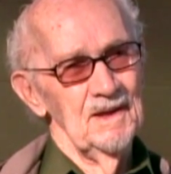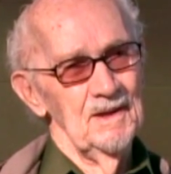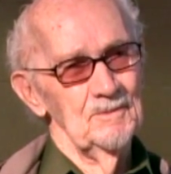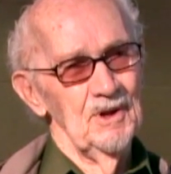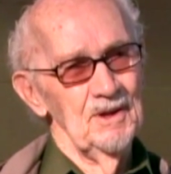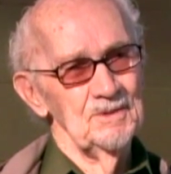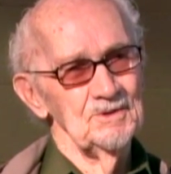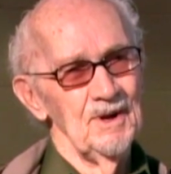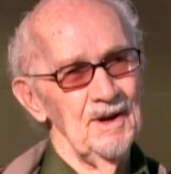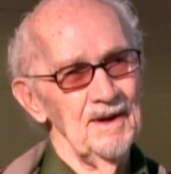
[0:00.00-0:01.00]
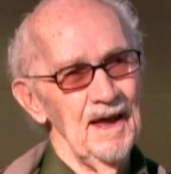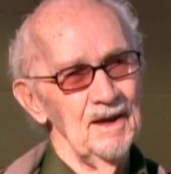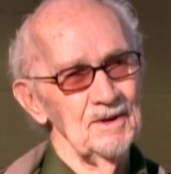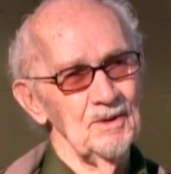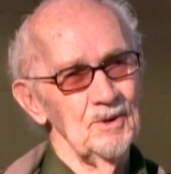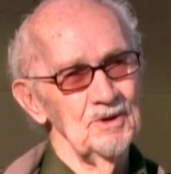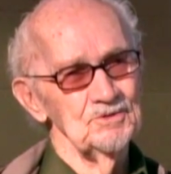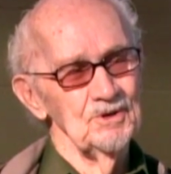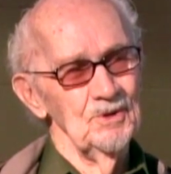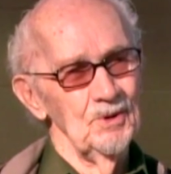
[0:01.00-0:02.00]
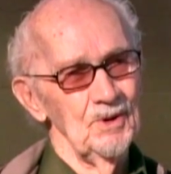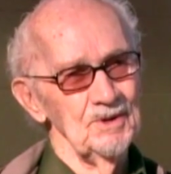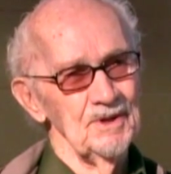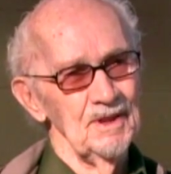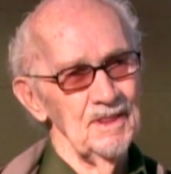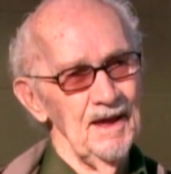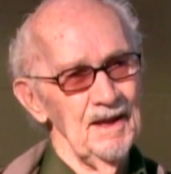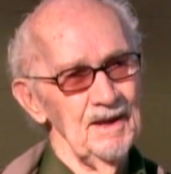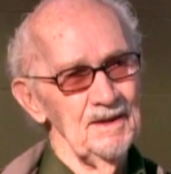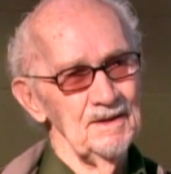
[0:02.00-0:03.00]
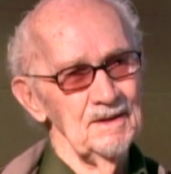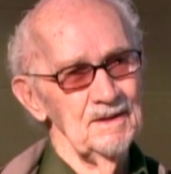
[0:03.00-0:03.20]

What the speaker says: And we started out across the North Atlantic.